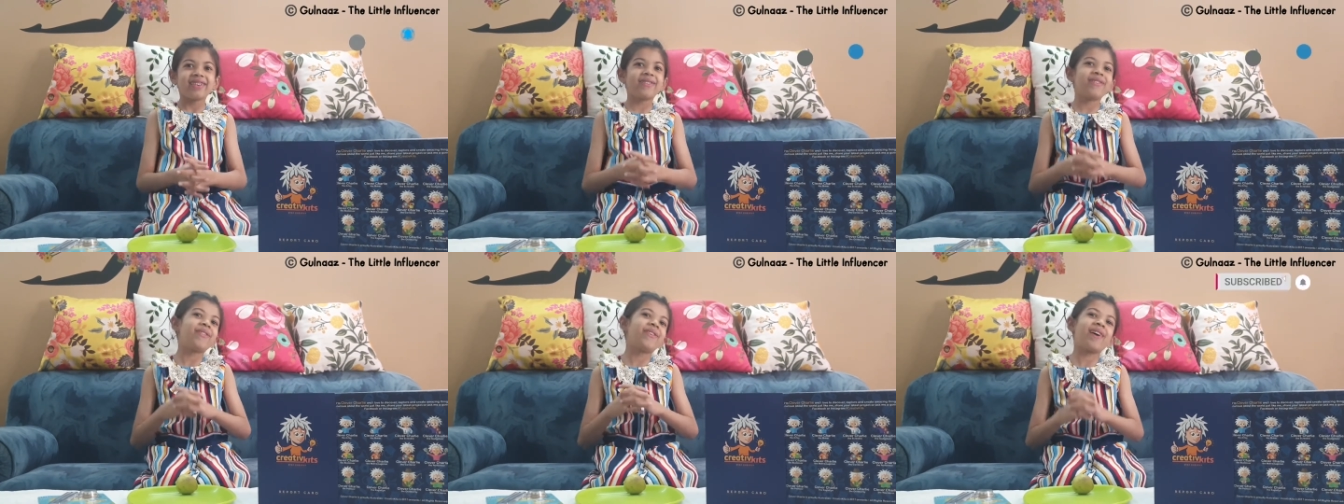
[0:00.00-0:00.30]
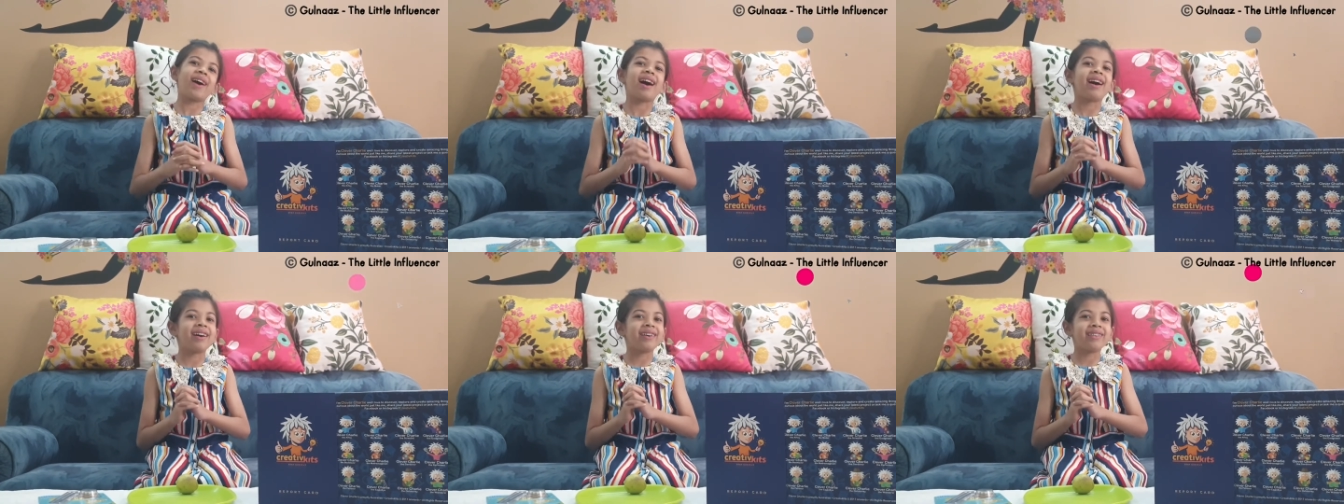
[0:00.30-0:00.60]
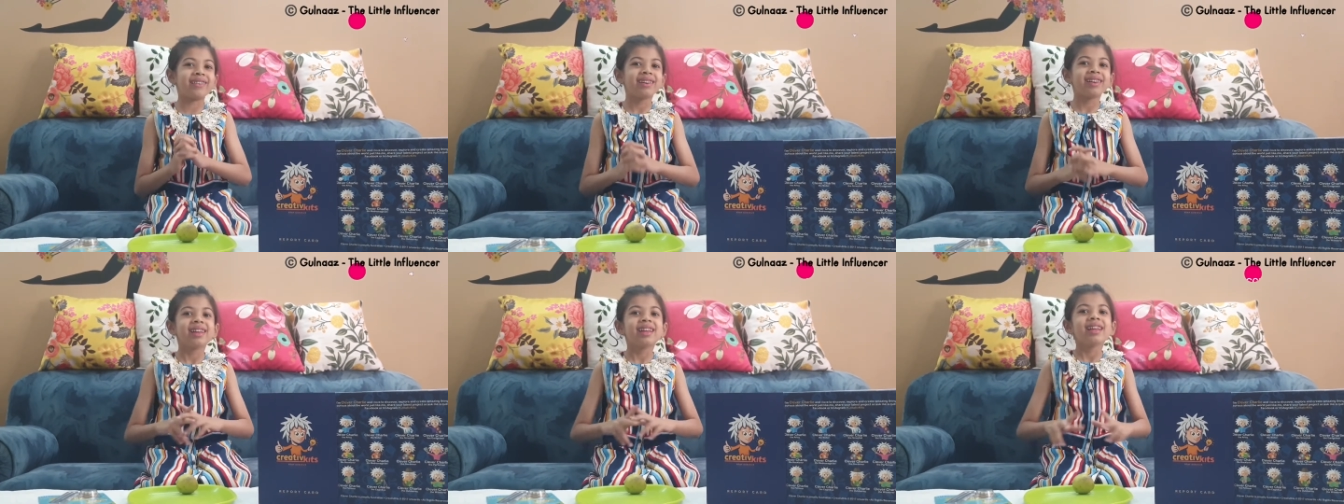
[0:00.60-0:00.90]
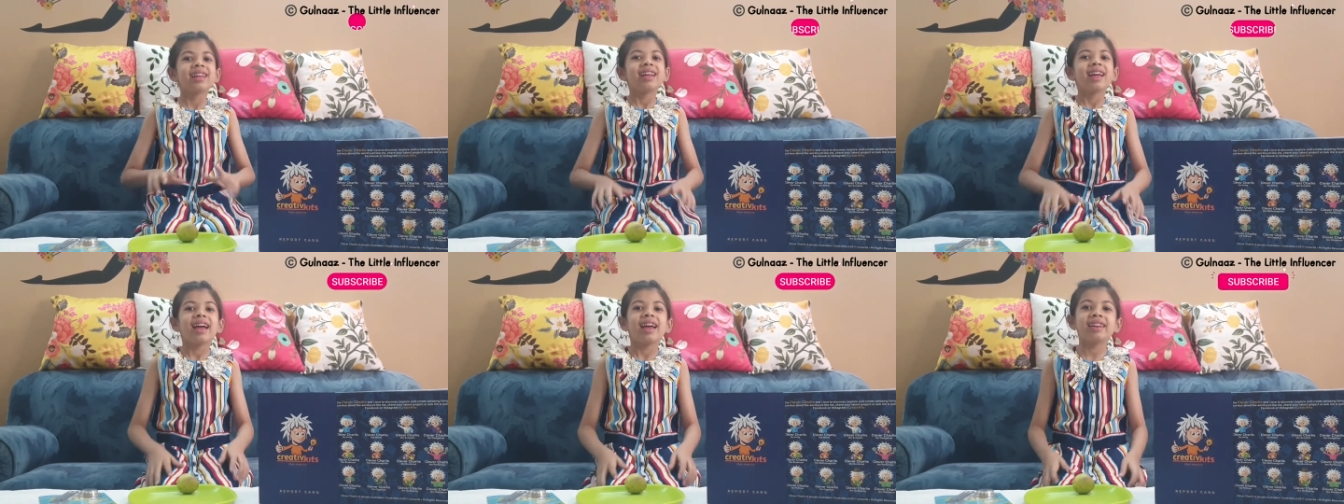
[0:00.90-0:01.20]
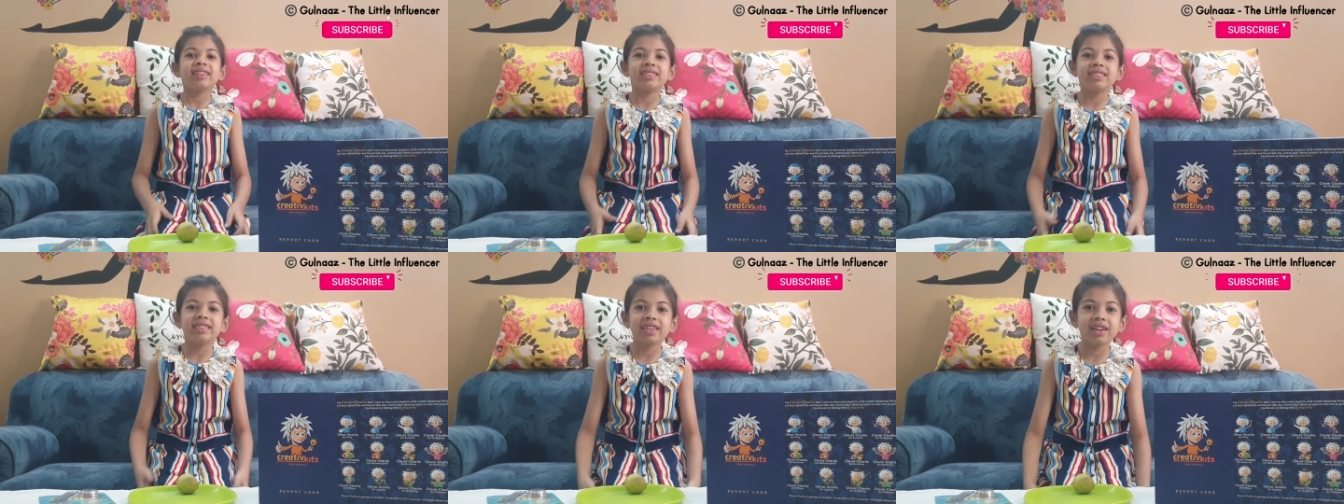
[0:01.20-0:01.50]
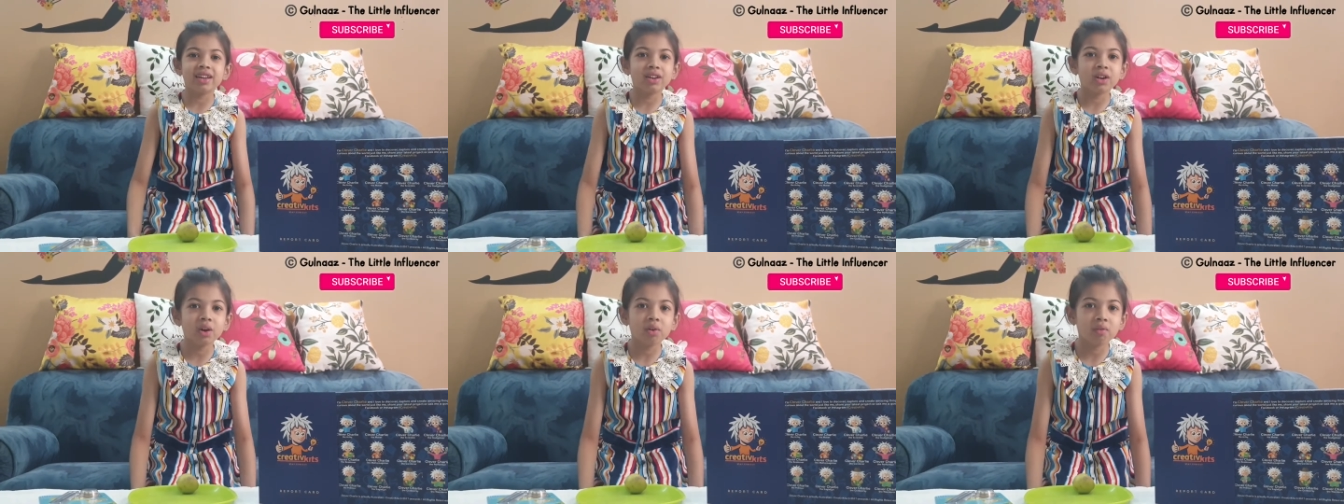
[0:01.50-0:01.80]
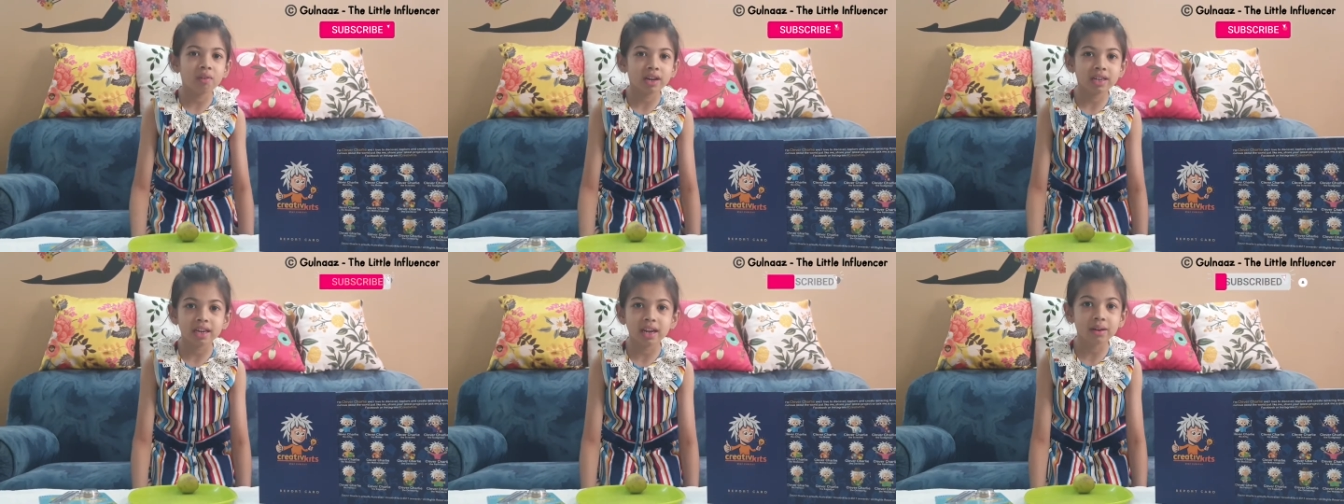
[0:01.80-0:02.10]
Wow! And do you know
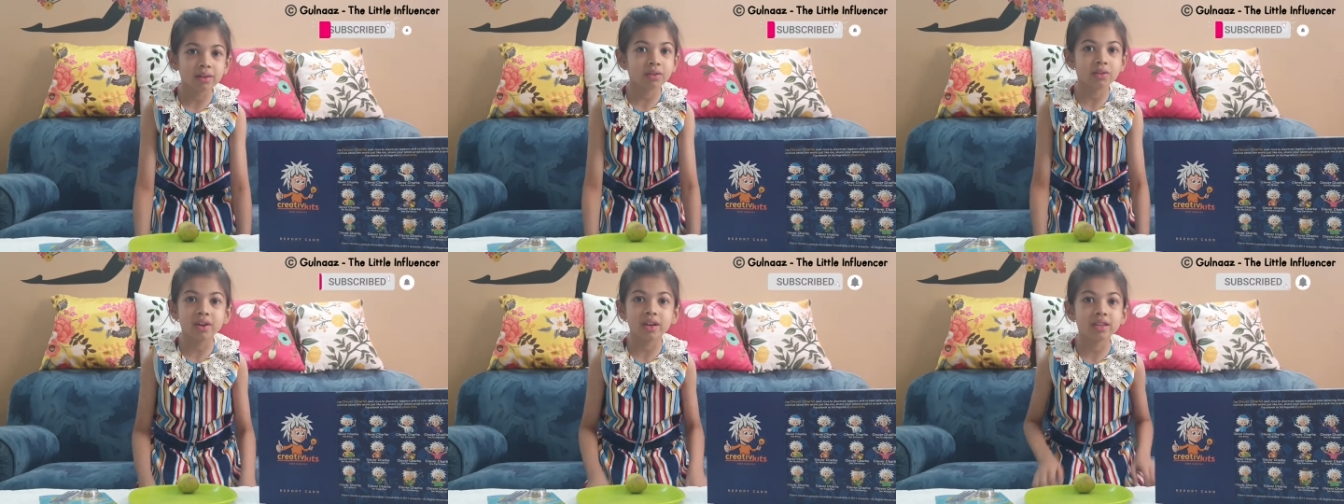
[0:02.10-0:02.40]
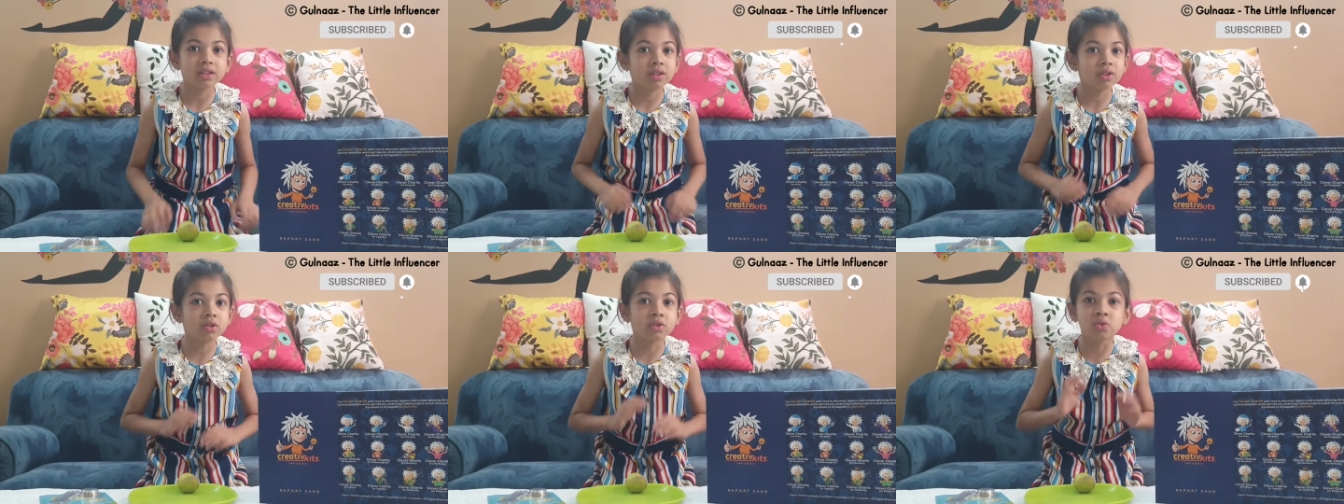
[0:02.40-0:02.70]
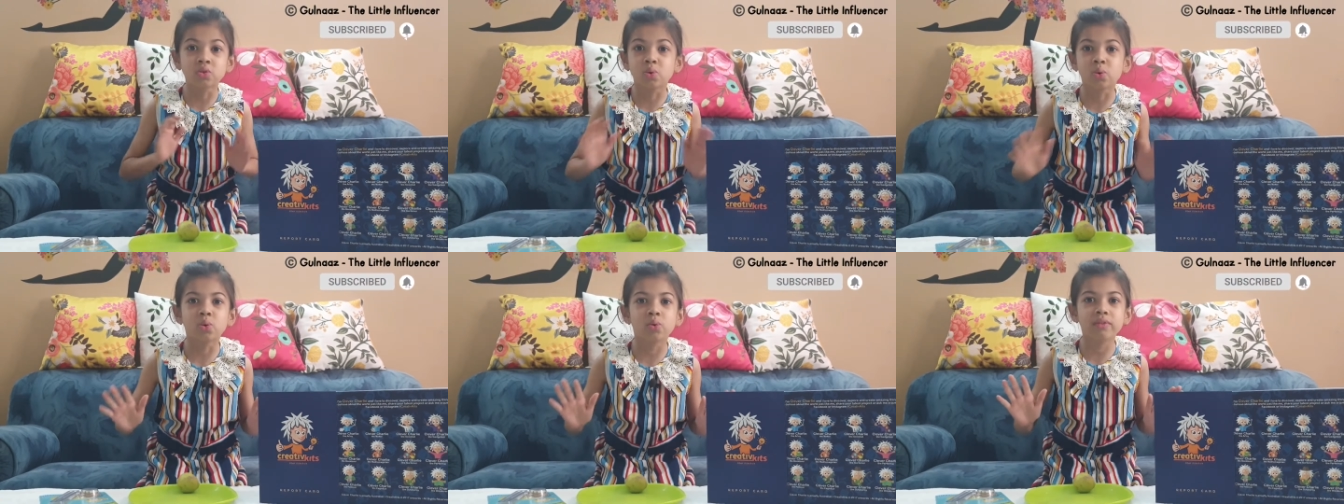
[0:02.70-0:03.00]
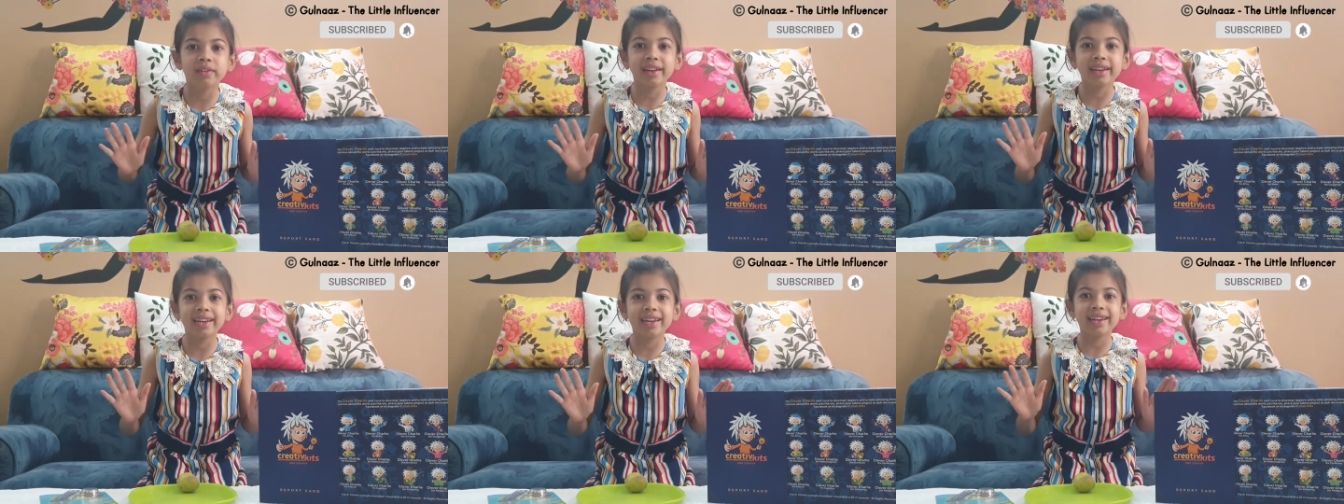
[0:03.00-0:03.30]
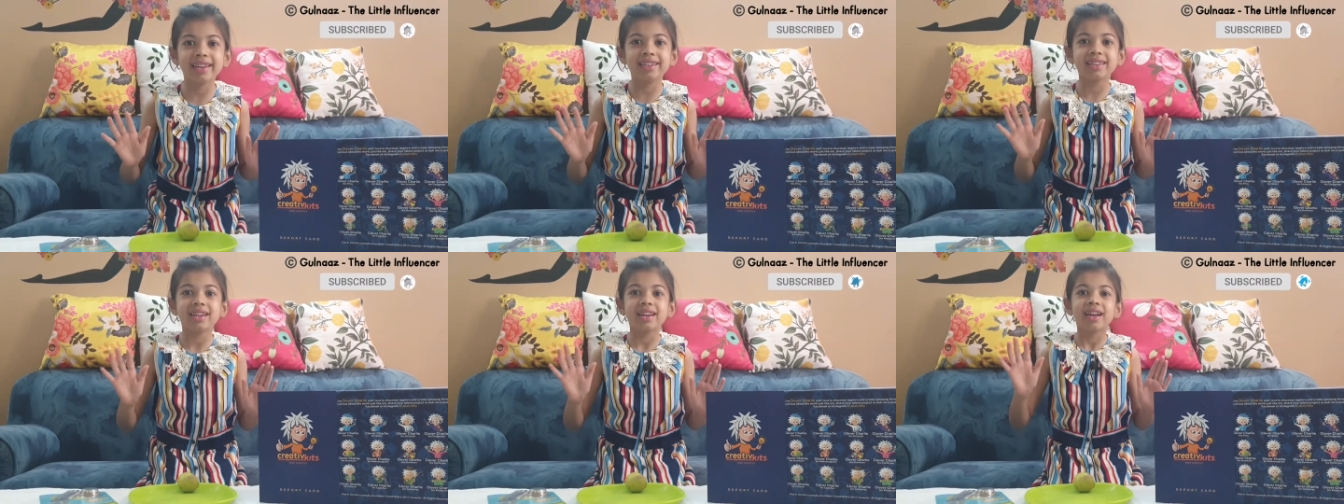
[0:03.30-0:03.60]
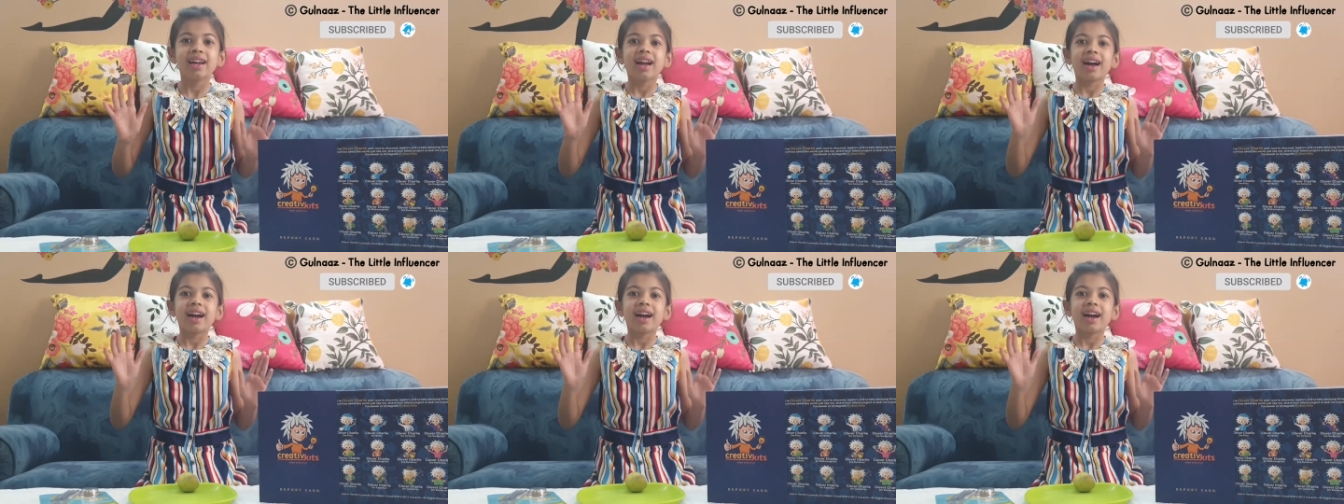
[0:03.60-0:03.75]
what I'm going to do with it?